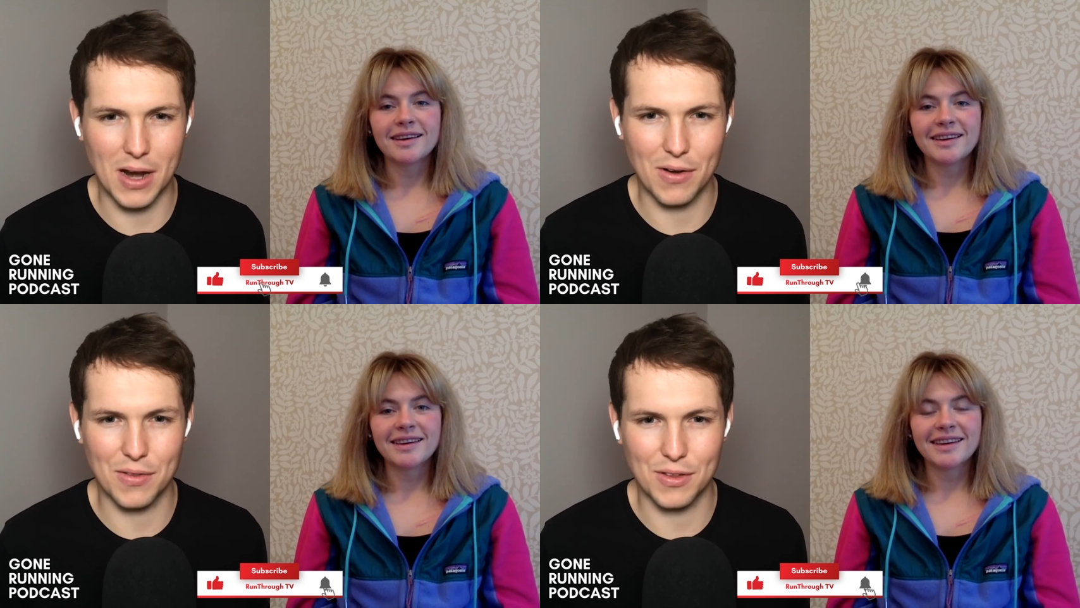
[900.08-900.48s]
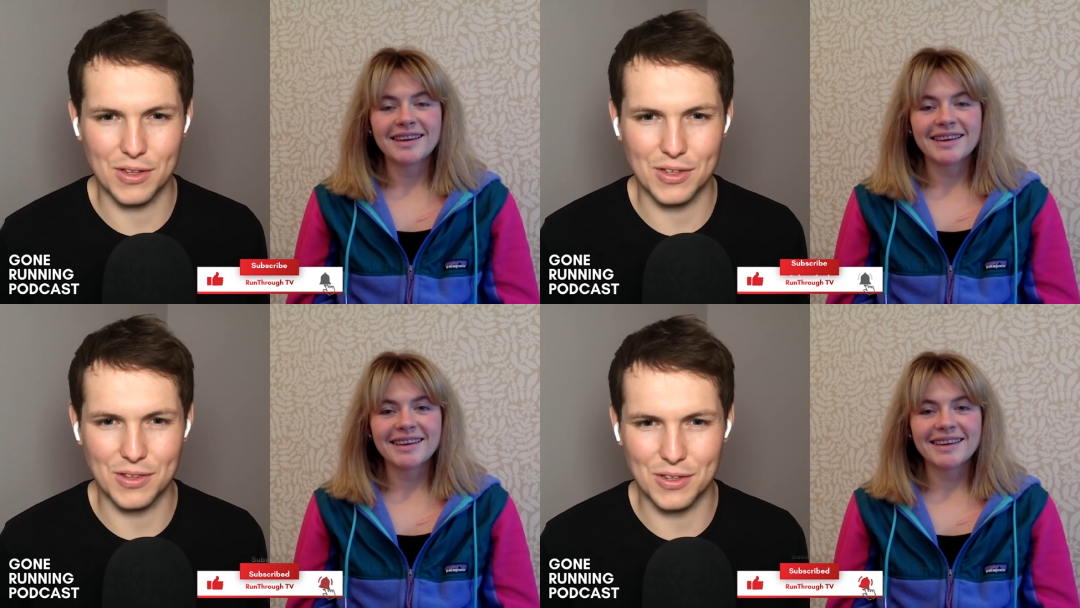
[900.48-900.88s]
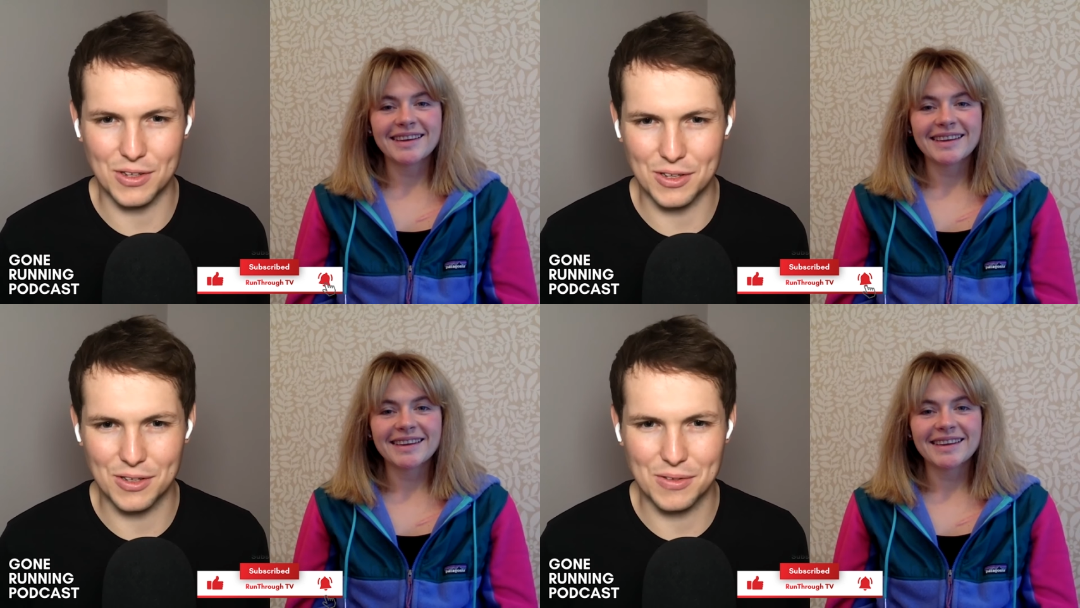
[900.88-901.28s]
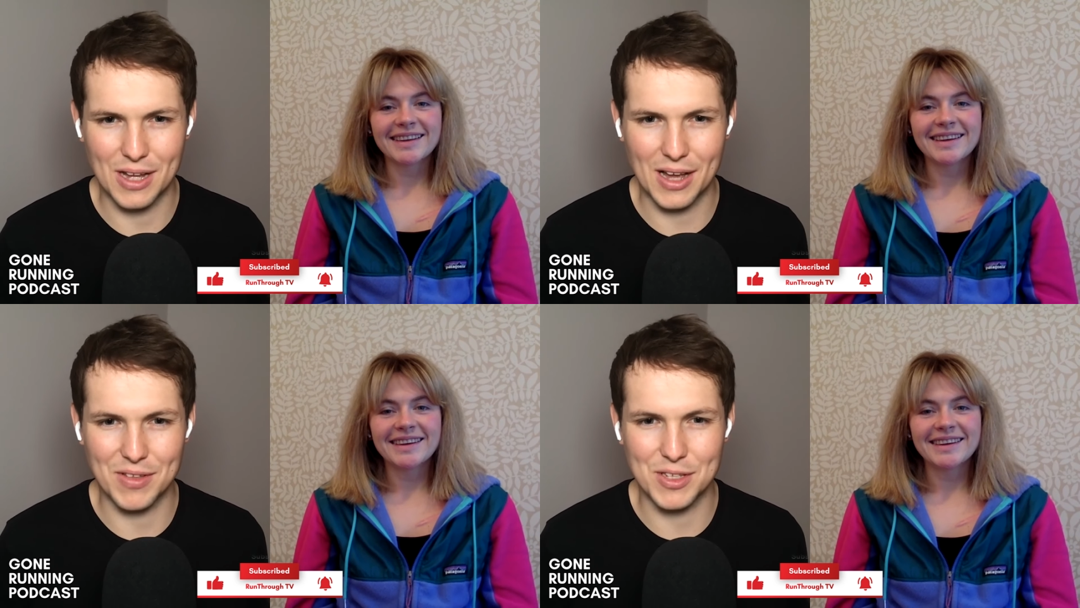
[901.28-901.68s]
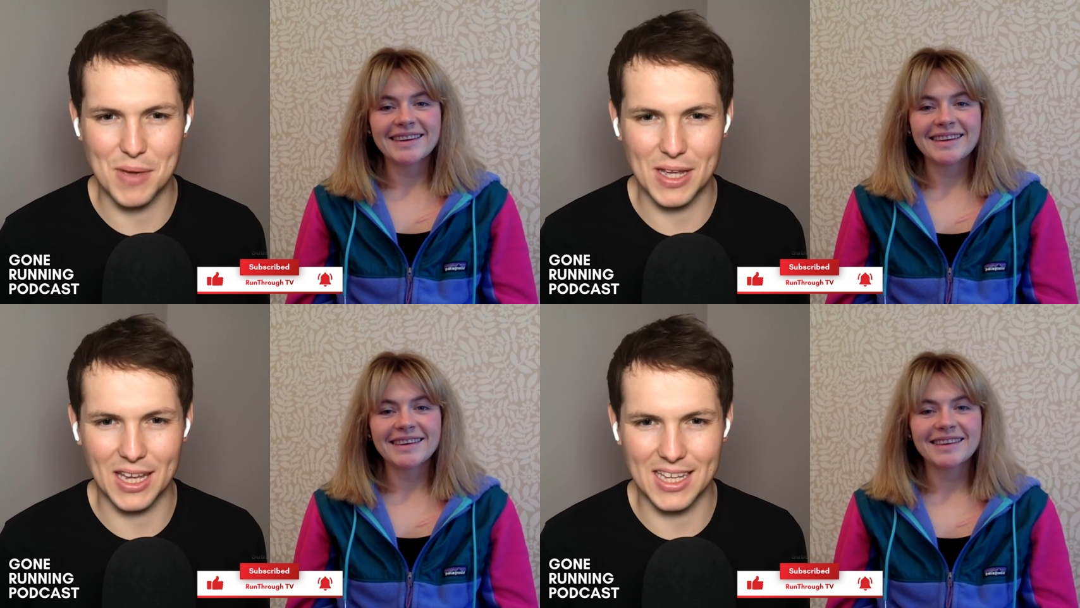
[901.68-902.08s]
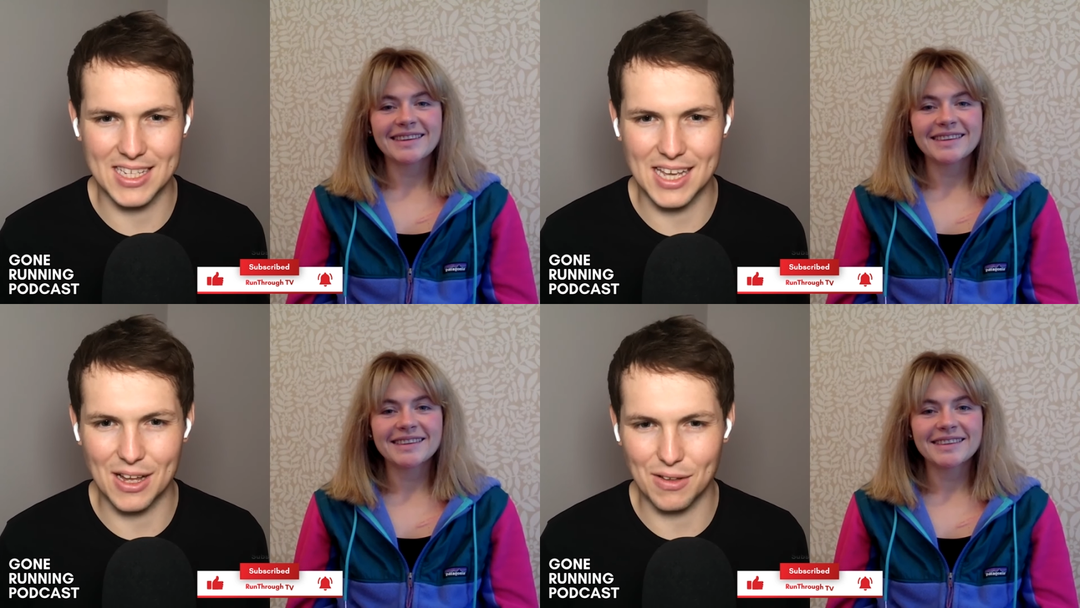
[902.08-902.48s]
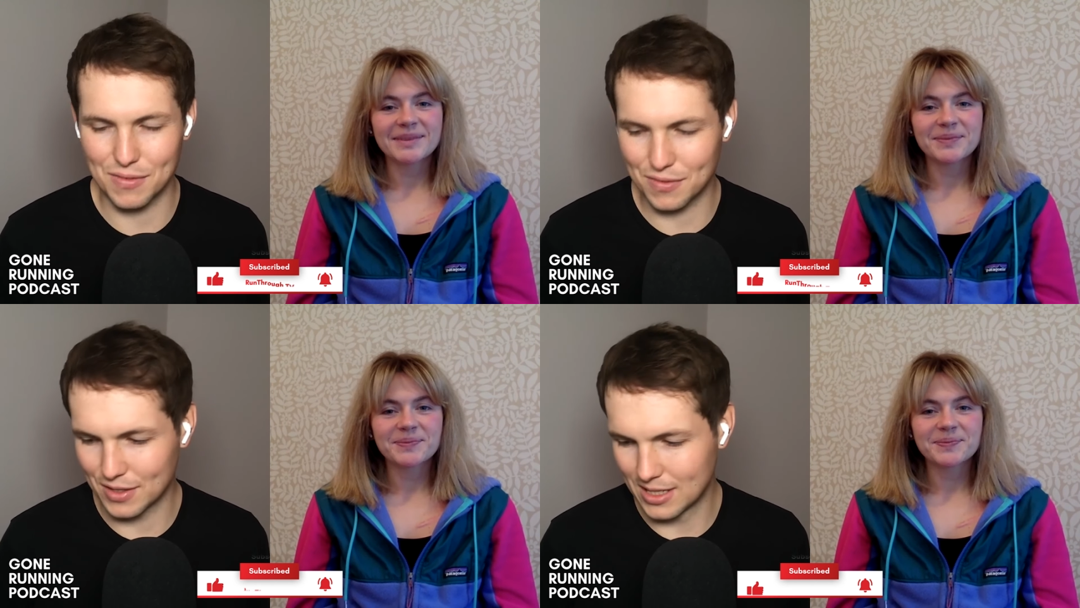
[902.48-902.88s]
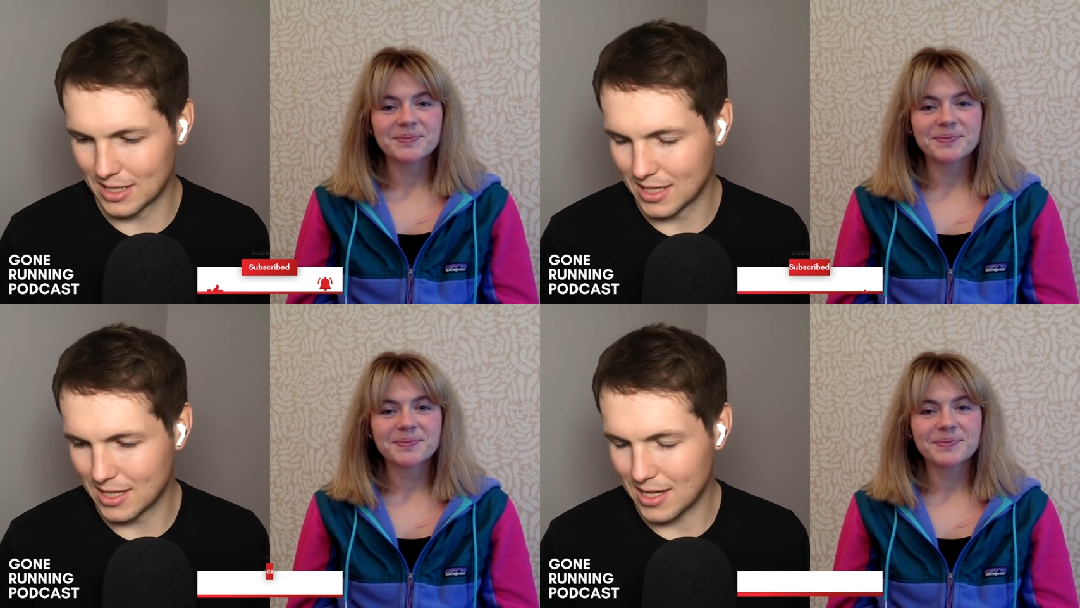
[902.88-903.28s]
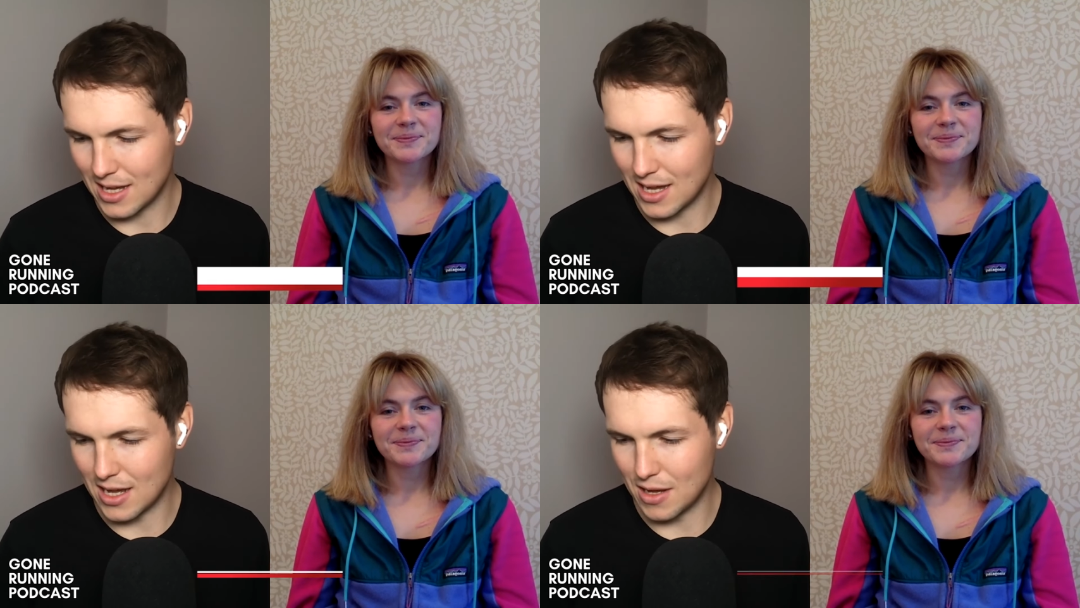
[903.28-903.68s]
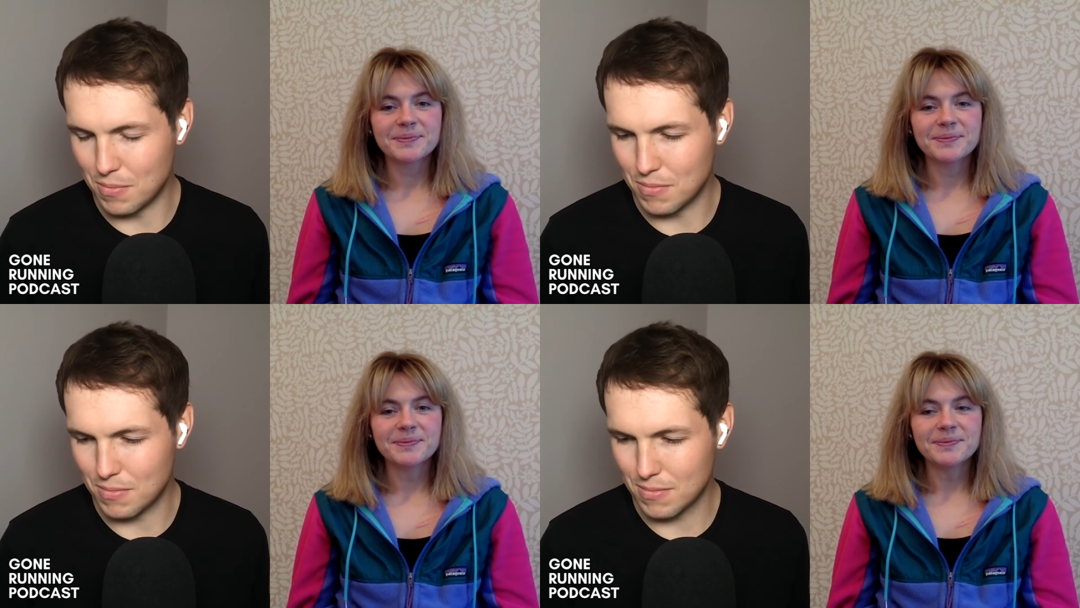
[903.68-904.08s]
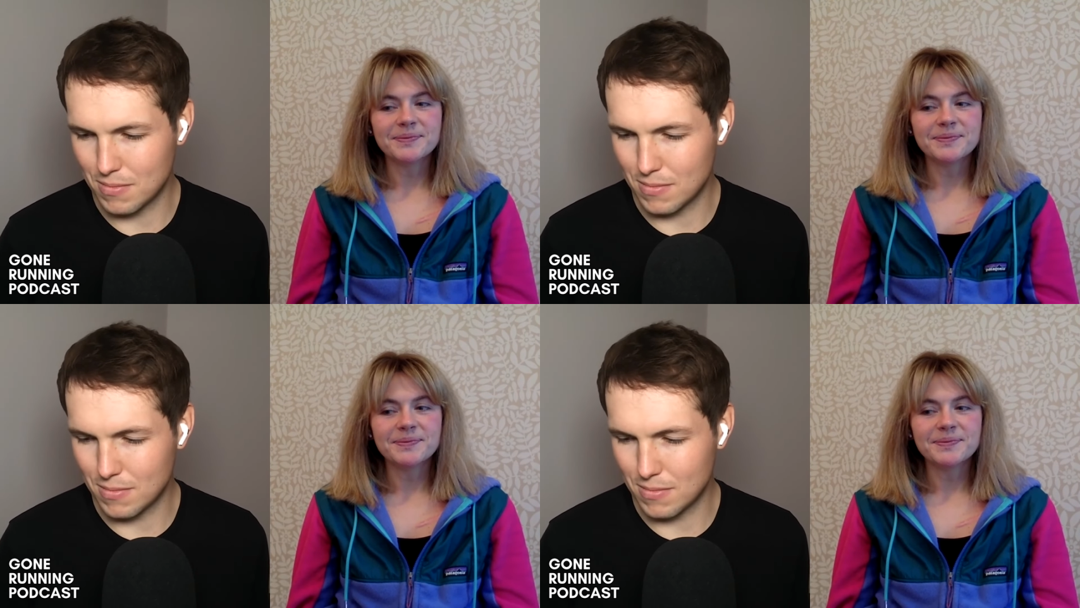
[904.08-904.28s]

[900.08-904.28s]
Speaker 1: marathon, the having to make it yourself. Um,